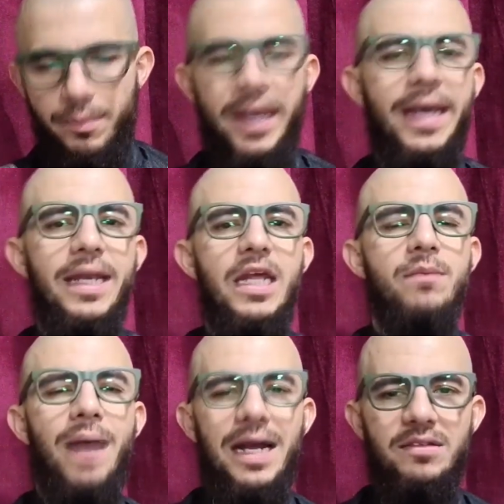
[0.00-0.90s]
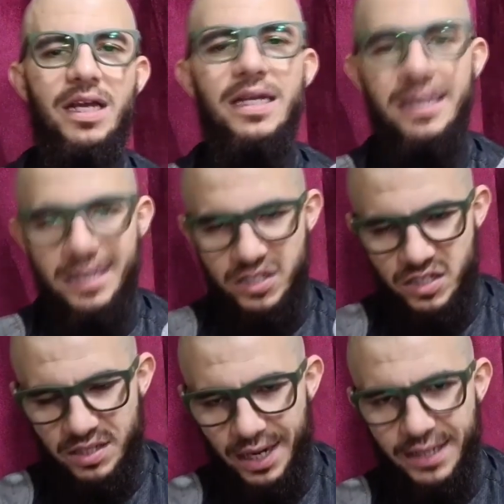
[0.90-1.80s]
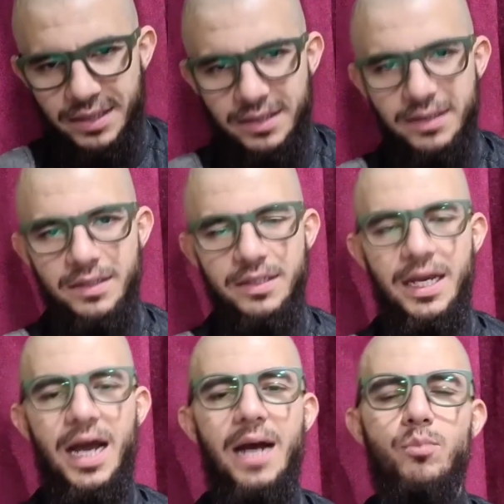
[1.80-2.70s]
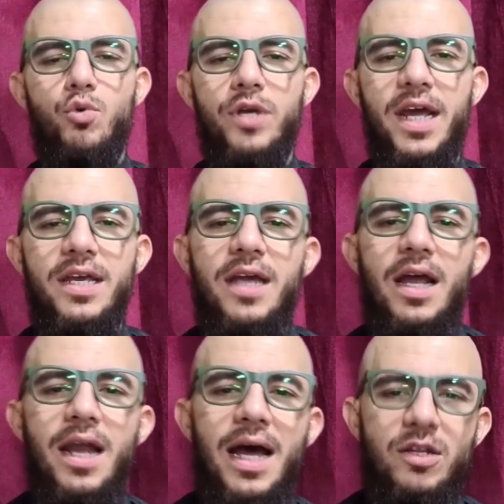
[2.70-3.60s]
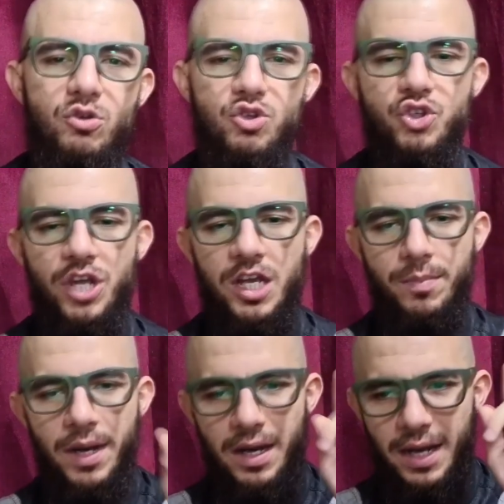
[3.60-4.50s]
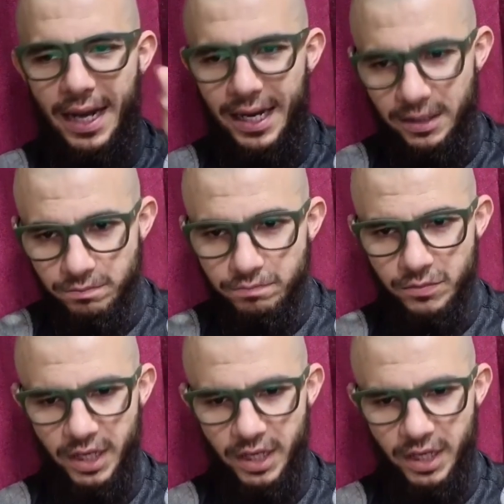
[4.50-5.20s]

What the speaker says: Beginning by telling his son Ya bunayya la tushrik billah